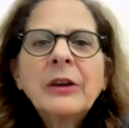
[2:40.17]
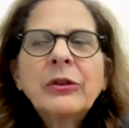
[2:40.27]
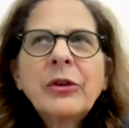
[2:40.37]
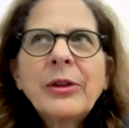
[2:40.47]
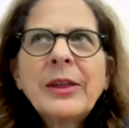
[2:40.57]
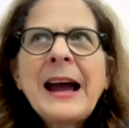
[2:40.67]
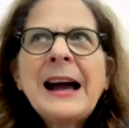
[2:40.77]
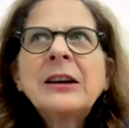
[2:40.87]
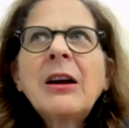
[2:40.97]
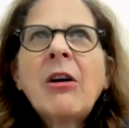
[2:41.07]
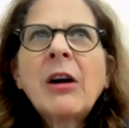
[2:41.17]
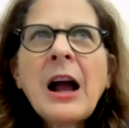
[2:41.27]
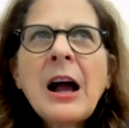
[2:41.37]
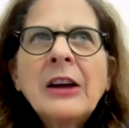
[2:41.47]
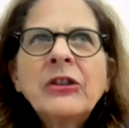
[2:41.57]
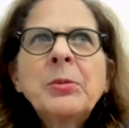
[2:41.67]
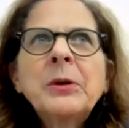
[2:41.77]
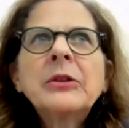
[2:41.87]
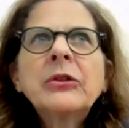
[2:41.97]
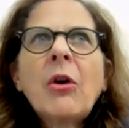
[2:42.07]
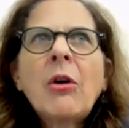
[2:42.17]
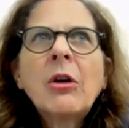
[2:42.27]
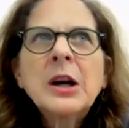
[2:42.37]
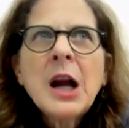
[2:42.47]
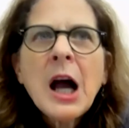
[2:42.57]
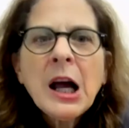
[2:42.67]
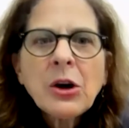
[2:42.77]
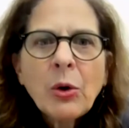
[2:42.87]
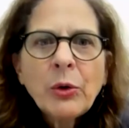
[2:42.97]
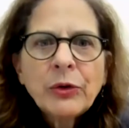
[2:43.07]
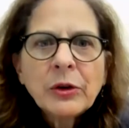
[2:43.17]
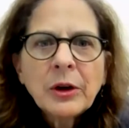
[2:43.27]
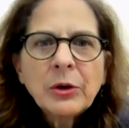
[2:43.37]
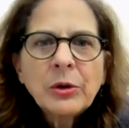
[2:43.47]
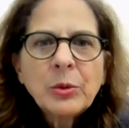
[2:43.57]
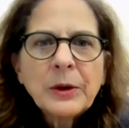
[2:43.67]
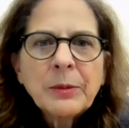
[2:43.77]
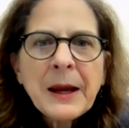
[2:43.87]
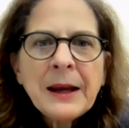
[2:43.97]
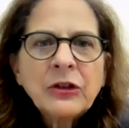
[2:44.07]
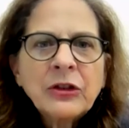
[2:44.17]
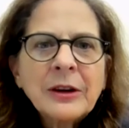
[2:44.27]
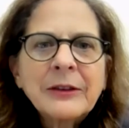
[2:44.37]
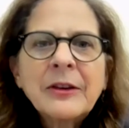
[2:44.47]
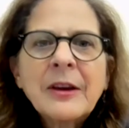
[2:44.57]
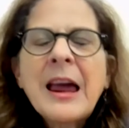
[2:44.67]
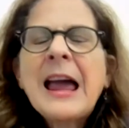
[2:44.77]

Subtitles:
so that our hospitals are not overloaded with patients.